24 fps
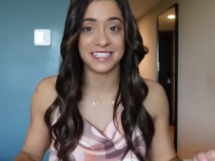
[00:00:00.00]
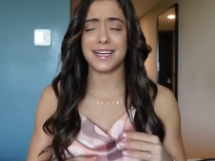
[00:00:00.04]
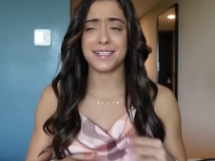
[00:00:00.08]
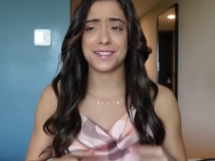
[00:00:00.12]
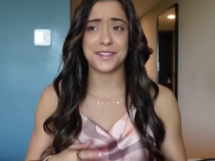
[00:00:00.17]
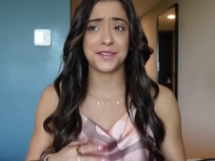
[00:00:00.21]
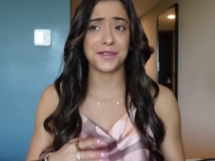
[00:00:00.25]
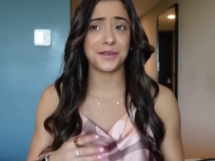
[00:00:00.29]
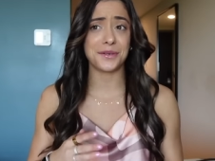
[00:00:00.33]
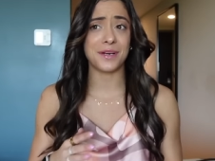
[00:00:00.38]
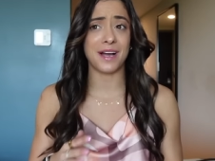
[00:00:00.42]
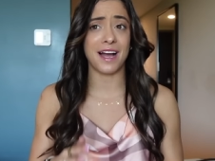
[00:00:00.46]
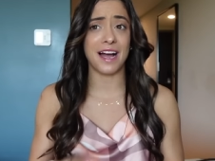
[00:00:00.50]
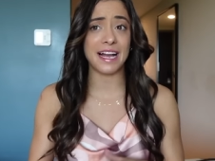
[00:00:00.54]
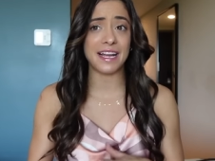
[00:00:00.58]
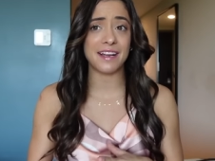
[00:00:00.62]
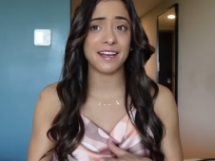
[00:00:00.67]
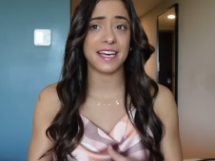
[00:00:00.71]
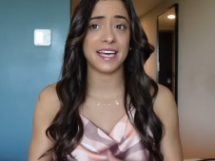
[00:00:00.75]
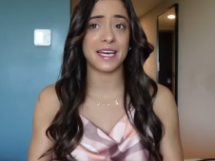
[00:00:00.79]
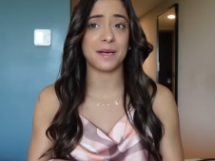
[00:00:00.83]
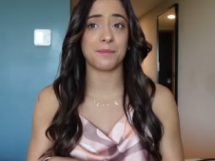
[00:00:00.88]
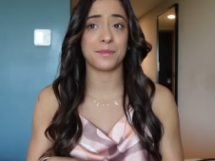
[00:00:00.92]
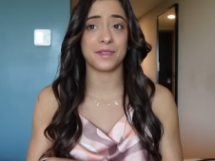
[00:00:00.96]
I still kind of
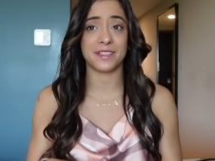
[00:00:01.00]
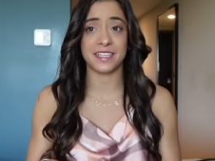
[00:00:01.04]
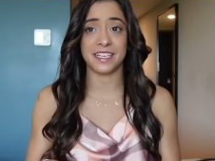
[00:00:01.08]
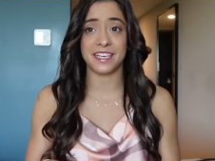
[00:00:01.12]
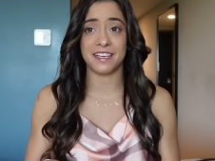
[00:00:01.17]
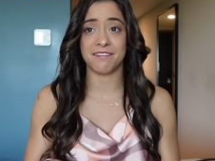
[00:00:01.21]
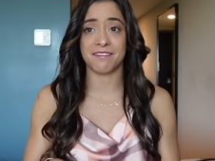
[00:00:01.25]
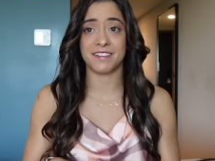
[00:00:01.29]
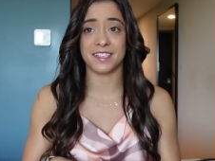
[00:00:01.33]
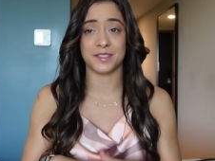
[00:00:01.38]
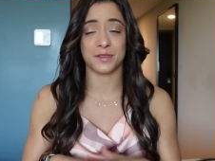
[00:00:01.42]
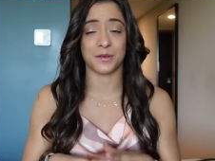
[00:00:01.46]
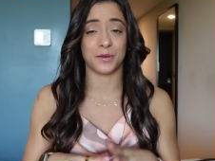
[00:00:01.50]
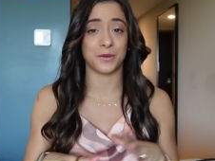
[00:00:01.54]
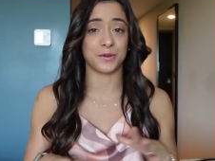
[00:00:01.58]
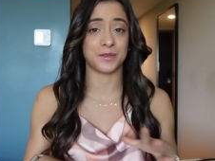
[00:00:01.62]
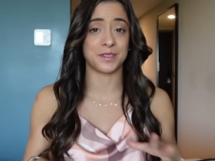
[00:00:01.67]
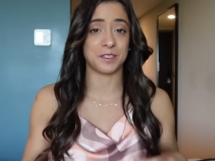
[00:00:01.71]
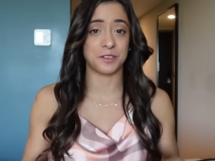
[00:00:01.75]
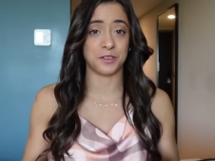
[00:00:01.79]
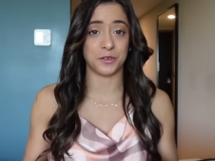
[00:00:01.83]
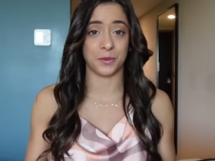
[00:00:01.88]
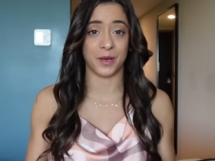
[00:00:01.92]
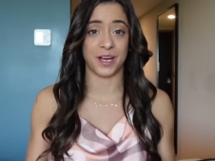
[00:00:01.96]
can't believe this whole
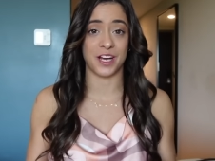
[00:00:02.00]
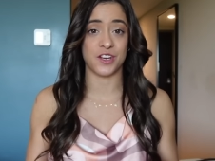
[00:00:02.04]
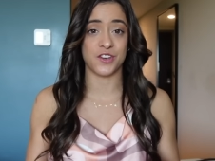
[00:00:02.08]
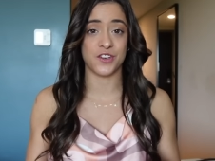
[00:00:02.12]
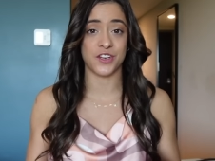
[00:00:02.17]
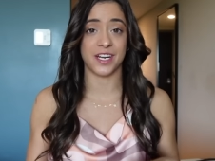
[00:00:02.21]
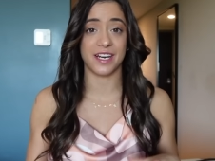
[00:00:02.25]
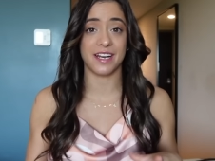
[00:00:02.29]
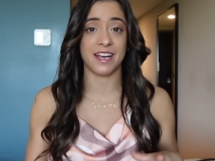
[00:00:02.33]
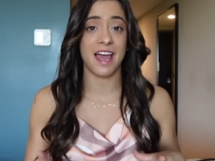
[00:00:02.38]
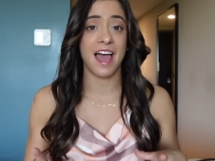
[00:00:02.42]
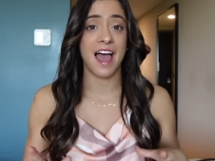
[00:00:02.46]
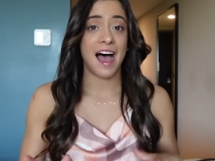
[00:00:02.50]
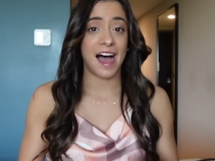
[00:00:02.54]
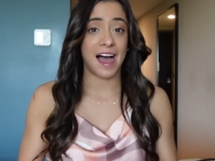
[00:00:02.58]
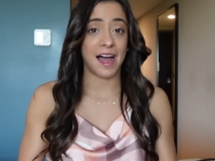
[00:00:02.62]
situation.